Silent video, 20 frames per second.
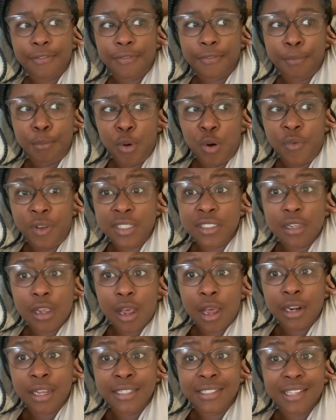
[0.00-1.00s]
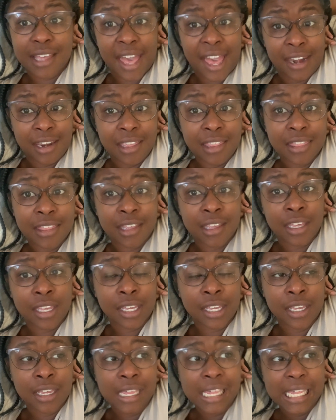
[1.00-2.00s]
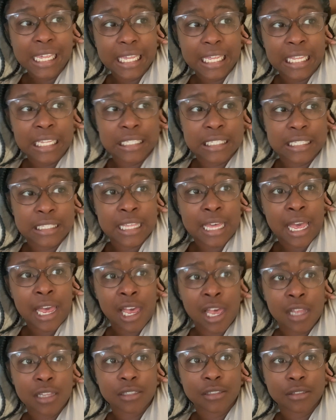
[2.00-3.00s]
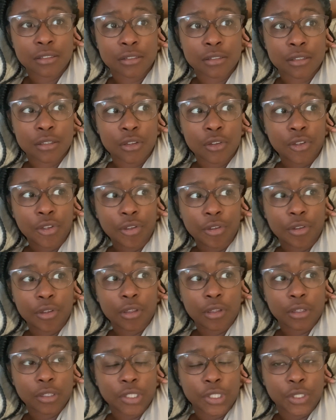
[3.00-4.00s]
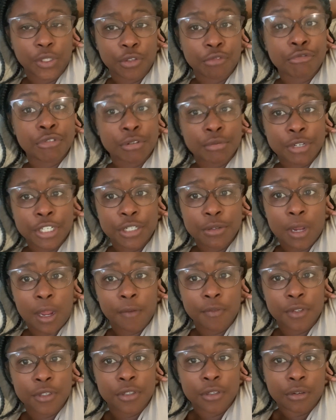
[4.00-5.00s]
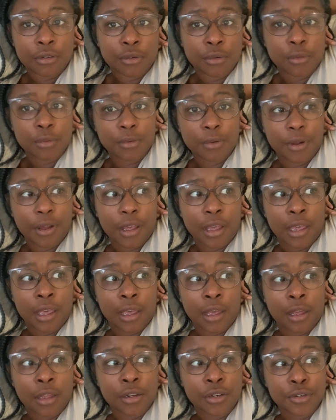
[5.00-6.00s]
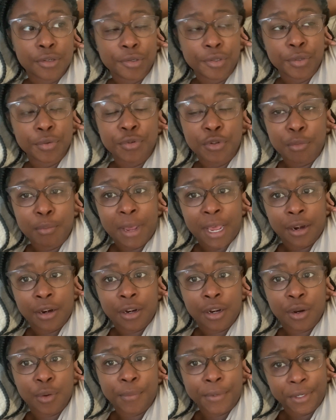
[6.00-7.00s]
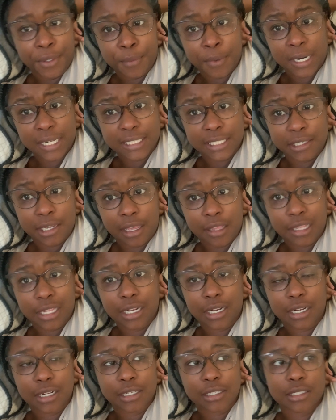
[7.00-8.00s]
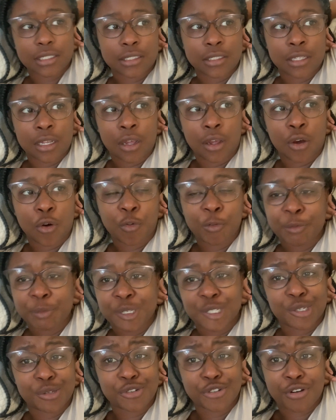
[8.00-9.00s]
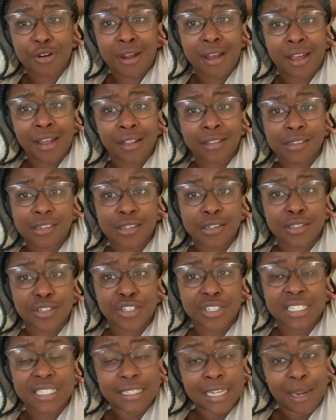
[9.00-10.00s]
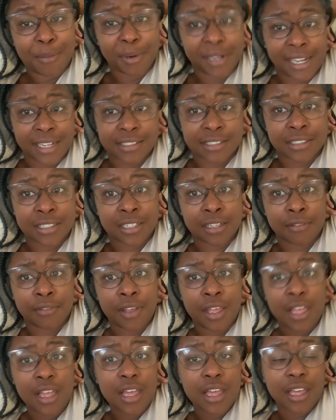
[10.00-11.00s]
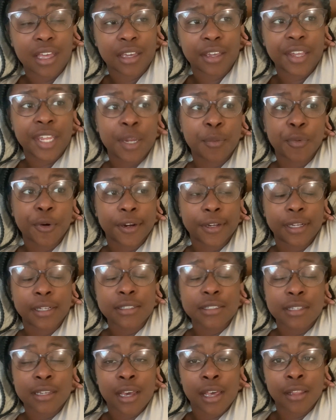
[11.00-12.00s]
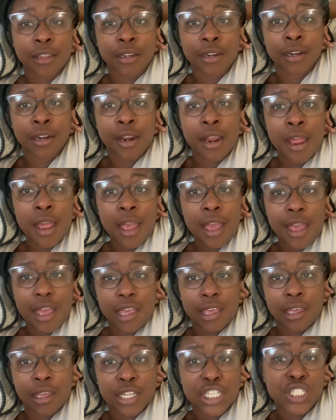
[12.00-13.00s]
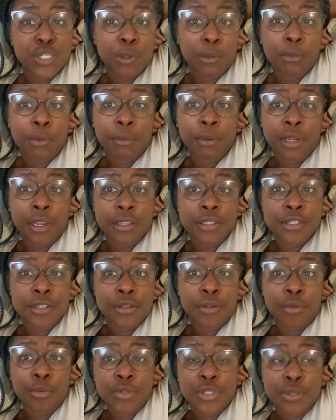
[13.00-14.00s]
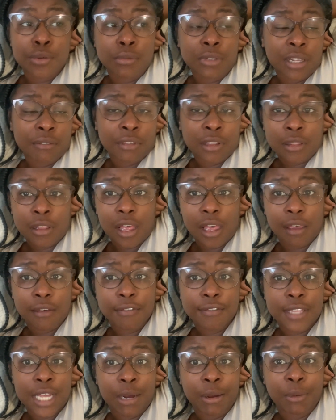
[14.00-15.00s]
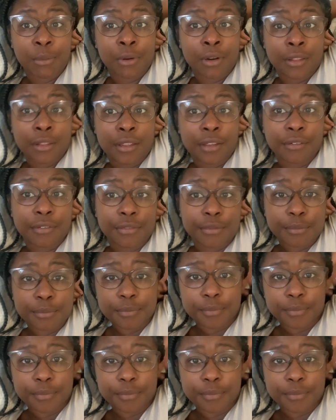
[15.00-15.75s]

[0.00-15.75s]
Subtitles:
moving taught us anything, it's that you do what you have to do and you do better when you work together. So we've been trying to just stay positive and keep working together and doing what we need to do to live the life that we want to live.